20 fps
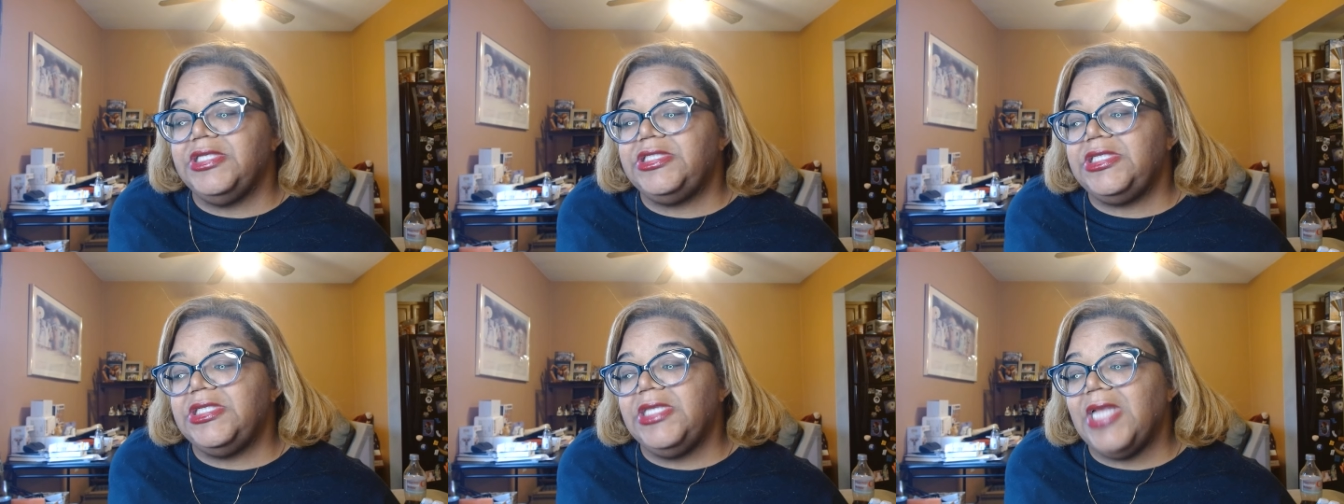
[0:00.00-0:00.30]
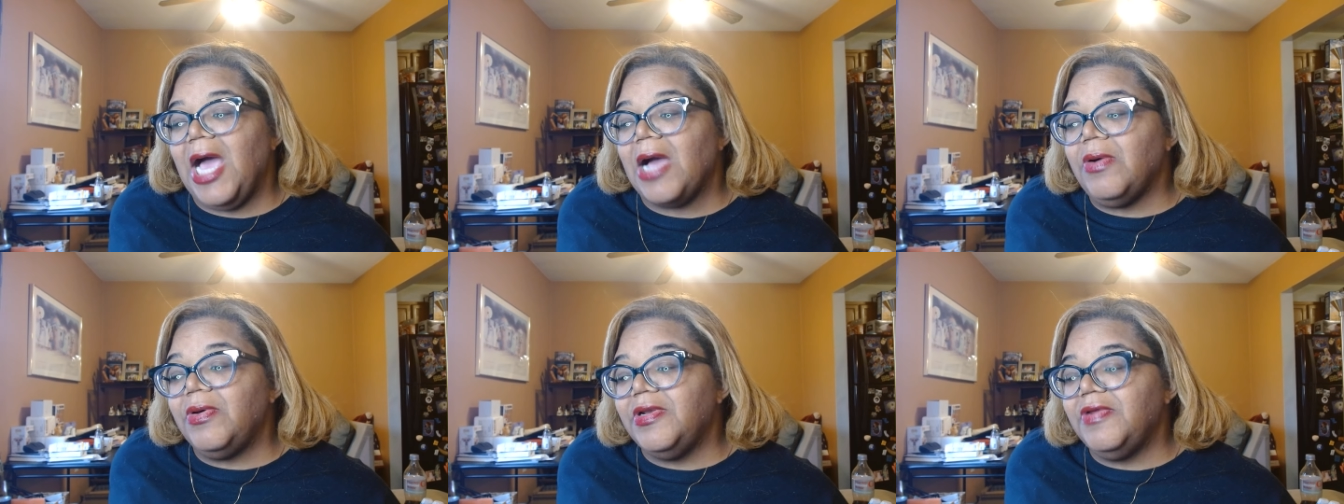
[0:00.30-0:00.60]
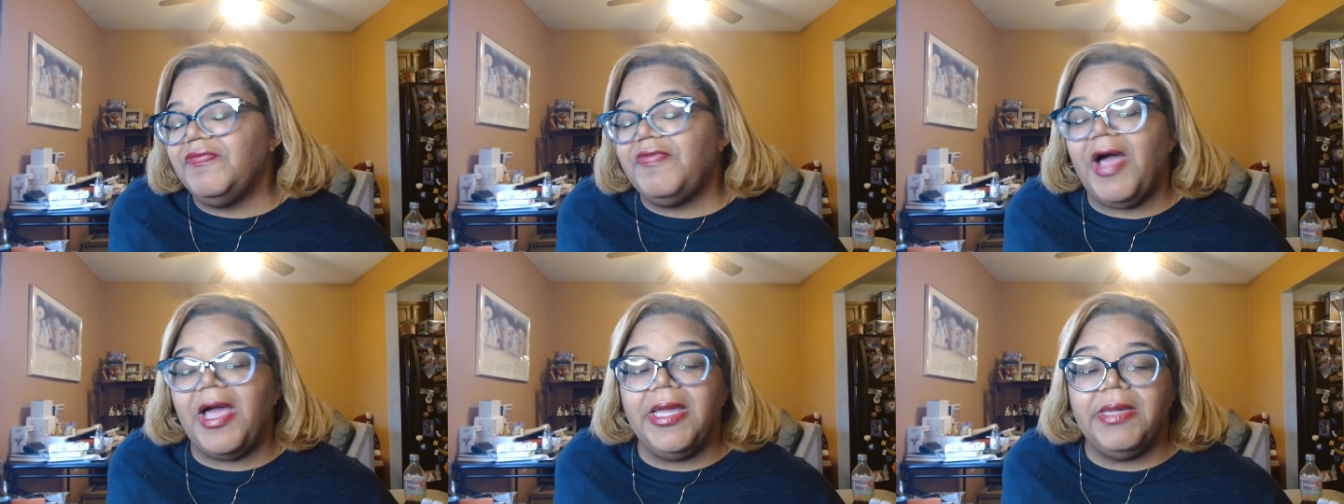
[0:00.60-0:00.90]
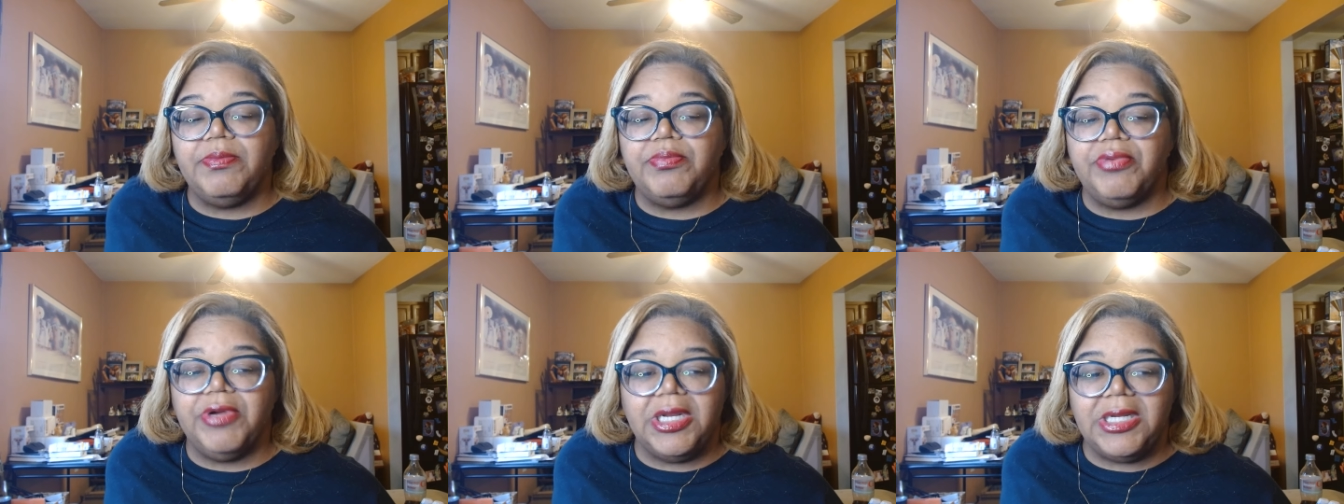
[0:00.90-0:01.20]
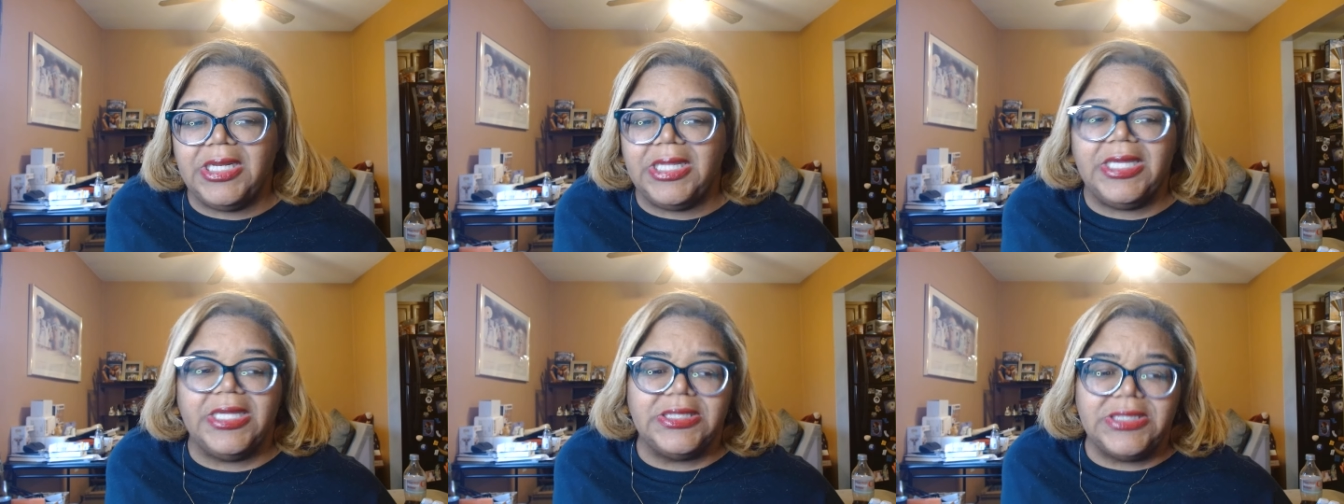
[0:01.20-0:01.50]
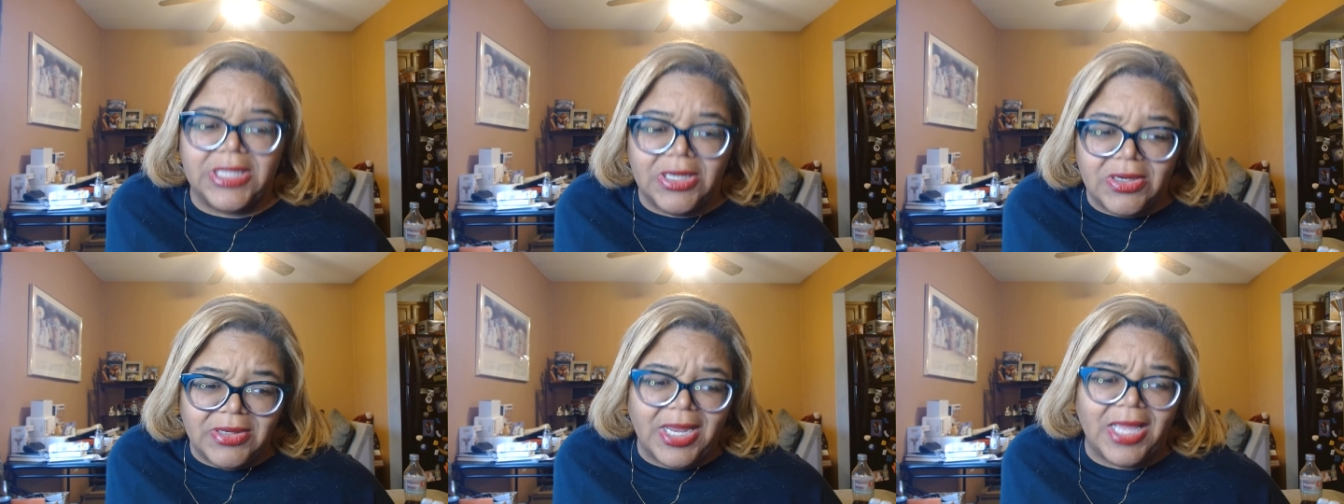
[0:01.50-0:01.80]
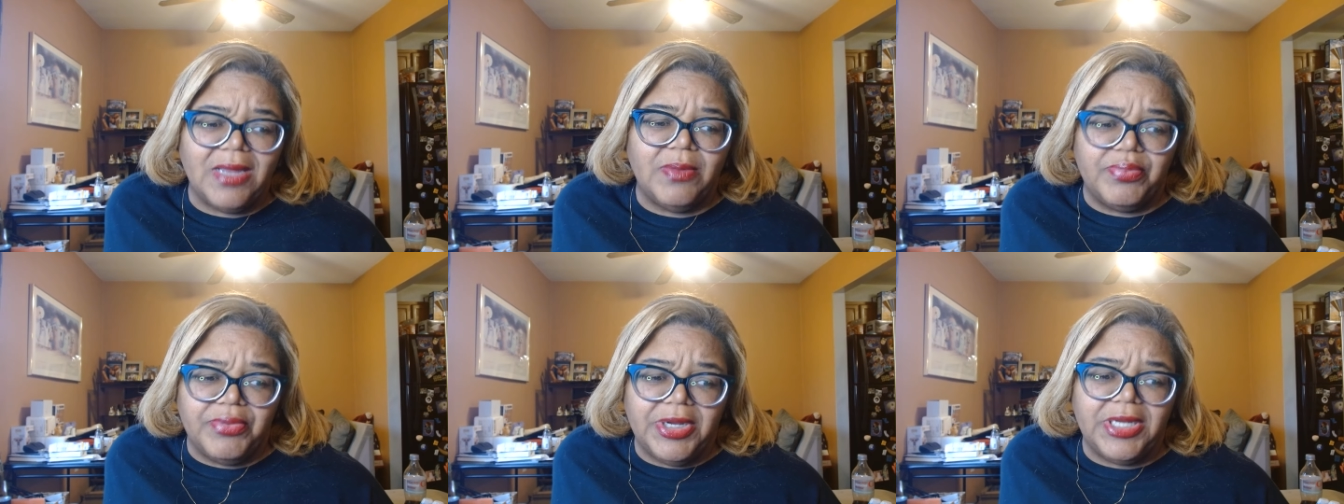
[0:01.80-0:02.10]
She's not going to invite Britani. Is it her
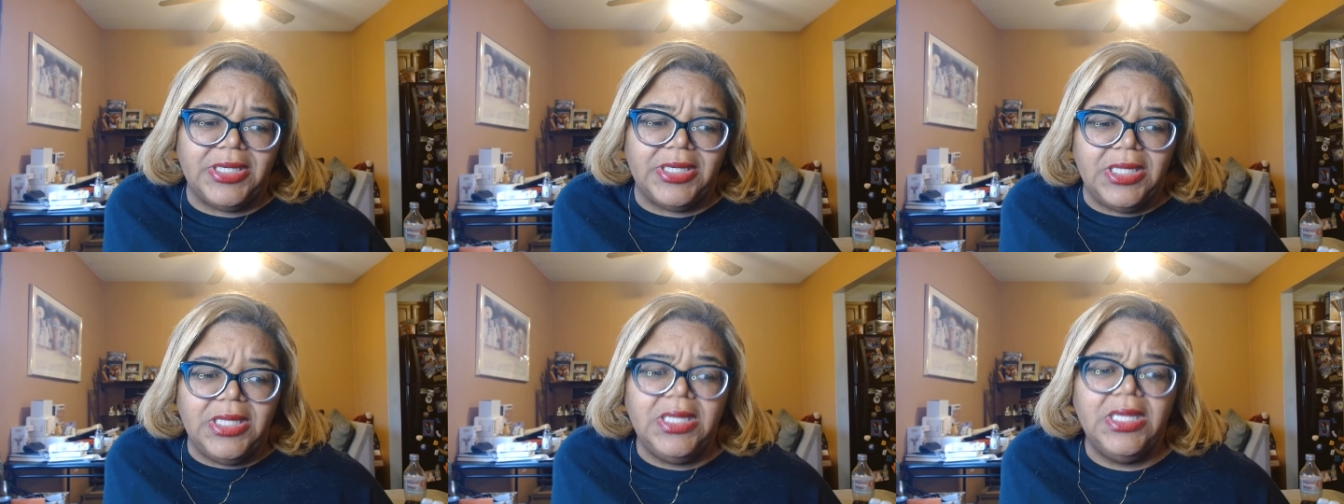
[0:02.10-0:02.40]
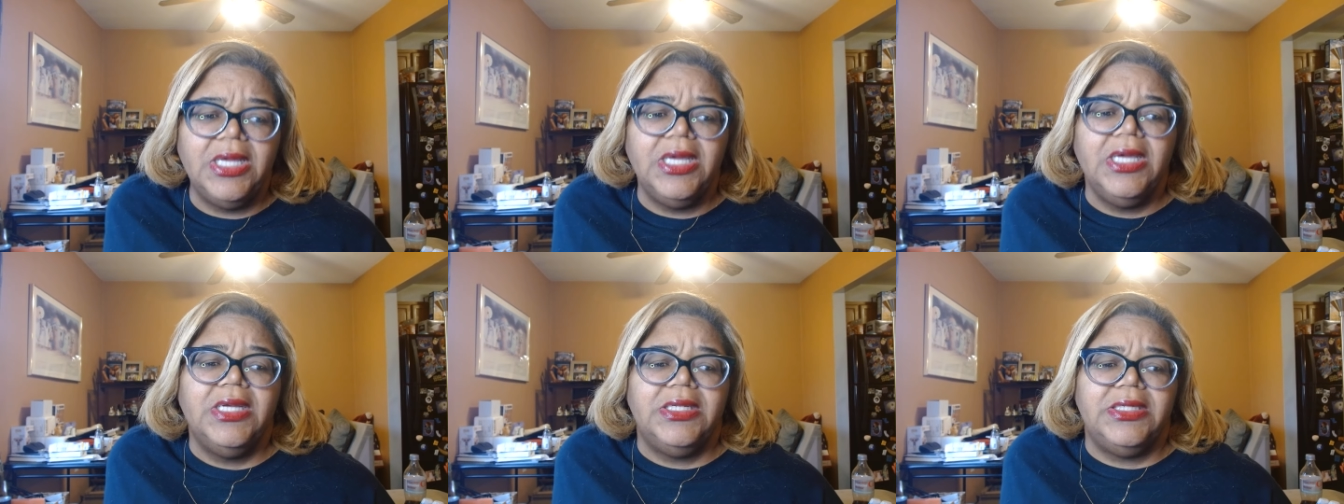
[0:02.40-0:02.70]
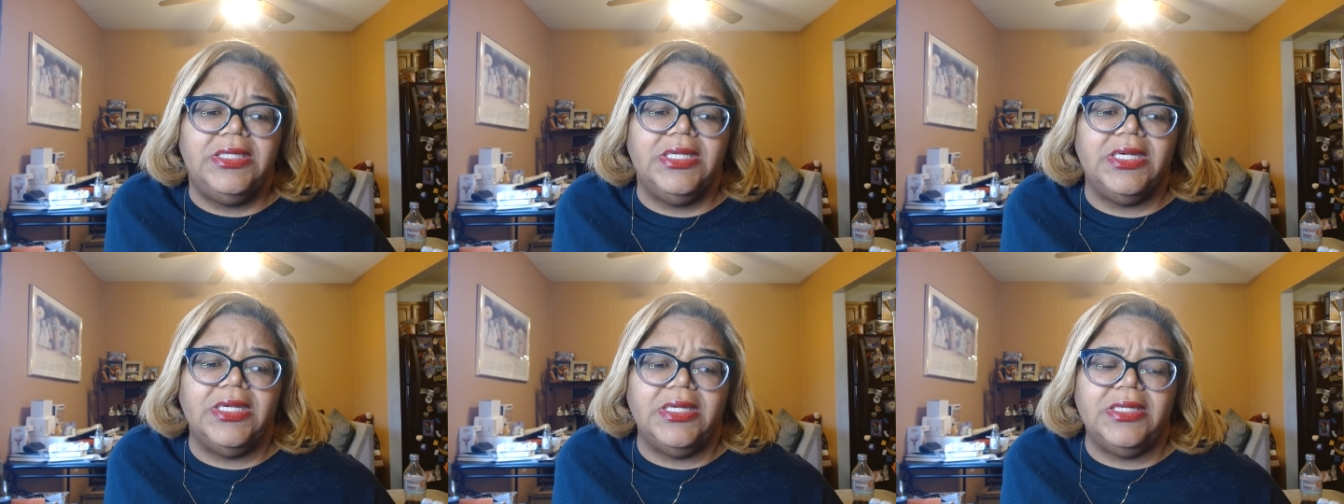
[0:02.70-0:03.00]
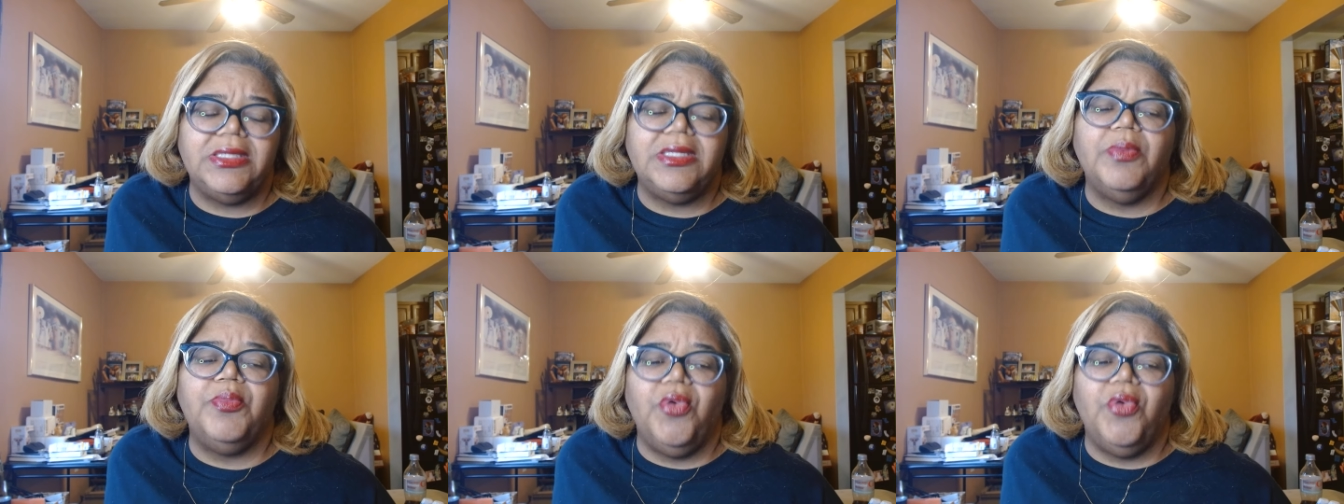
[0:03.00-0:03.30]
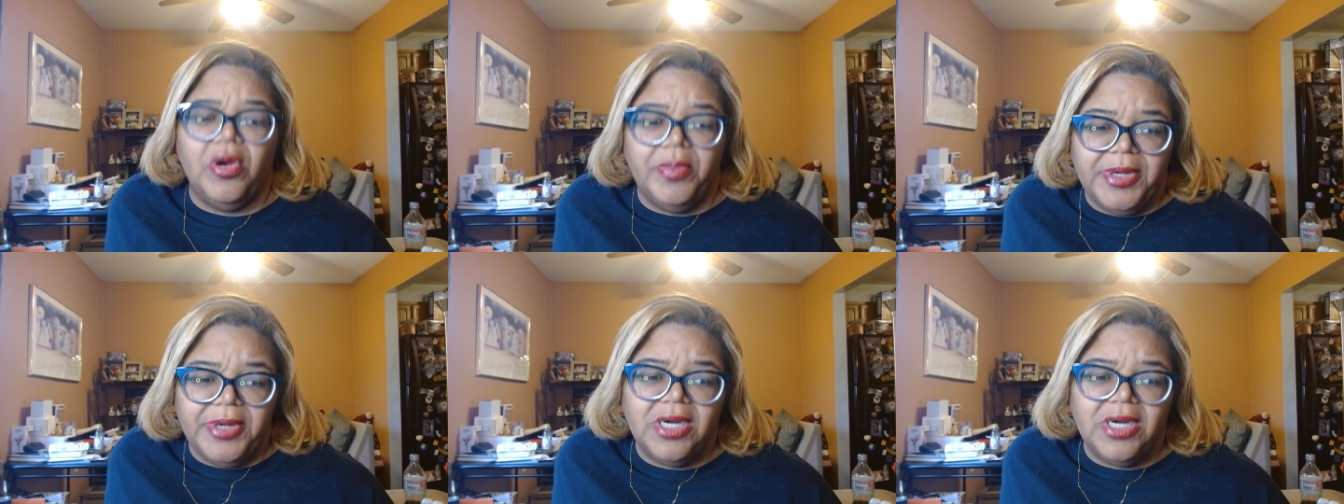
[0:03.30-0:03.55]
name Britani, the the Mormon